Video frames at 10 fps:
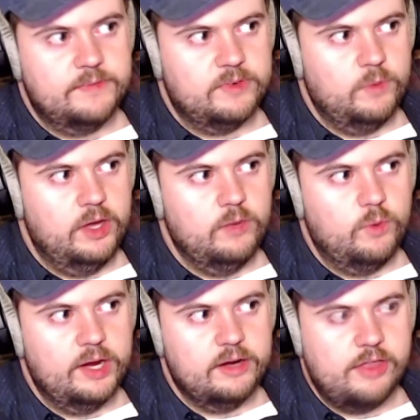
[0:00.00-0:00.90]
for one
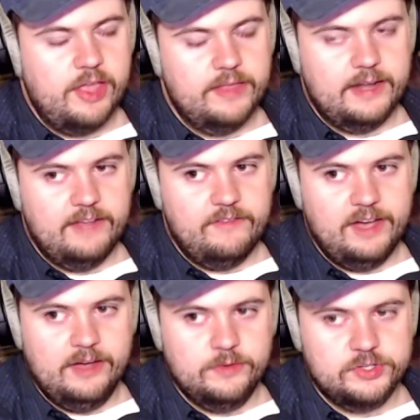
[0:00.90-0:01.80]
weird thing that I
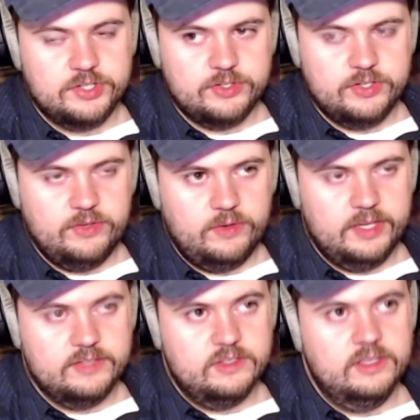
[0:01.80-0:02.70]
found, which I'll show you
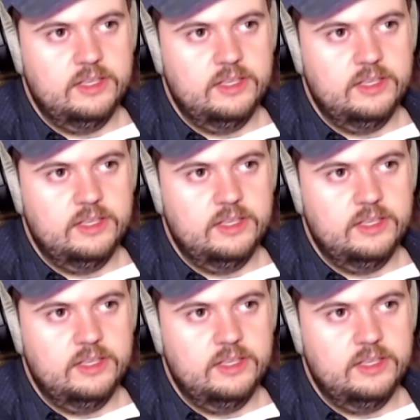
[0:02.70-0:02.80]
guys.